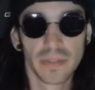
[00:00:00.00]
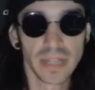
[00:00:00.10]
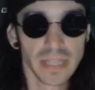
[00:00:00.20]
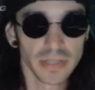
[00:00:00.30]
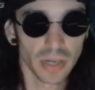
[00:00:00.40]

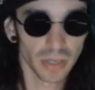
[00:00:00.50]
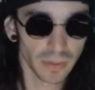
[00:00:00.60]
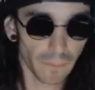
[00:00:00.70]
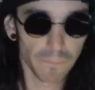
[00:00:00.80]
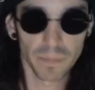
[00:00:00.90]
These
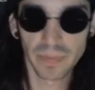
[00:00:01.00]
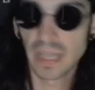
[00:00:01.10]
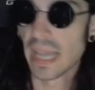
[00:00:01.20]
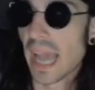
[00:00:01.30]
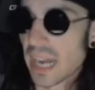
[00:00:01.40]
are
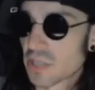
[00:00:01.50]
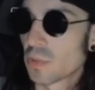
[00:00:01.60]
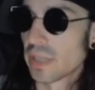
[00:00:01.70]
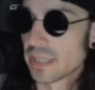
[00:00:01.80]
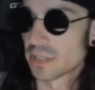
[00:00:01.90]

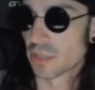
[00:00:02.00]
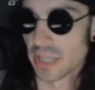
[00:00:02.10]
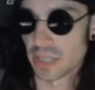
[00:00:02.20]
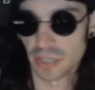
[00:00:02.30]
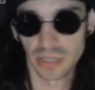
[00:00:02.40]
actual
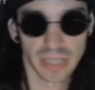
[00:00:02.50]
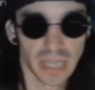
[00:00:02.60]
integrations